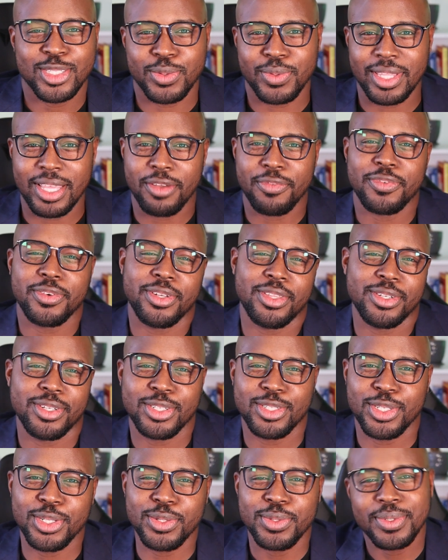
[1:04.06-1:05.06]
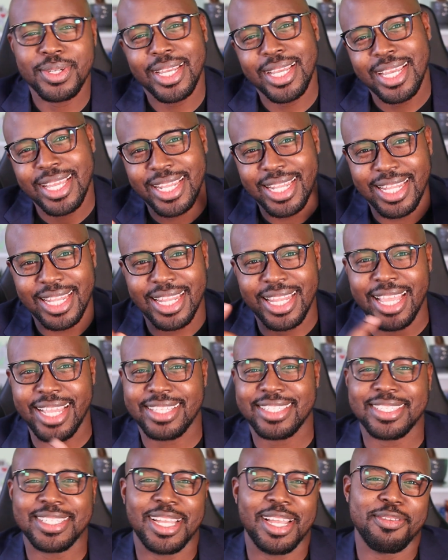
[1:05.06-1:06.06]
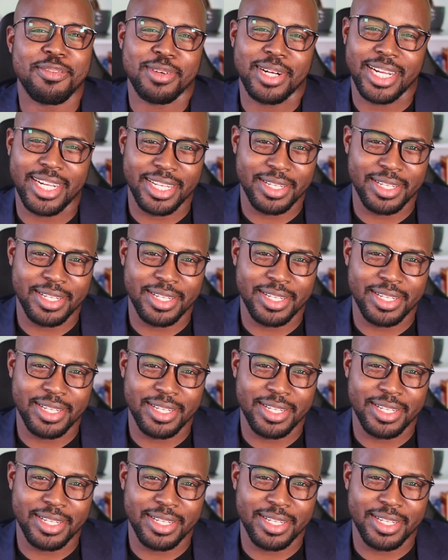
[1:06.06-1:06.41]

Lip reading: So without further ado, let's dive right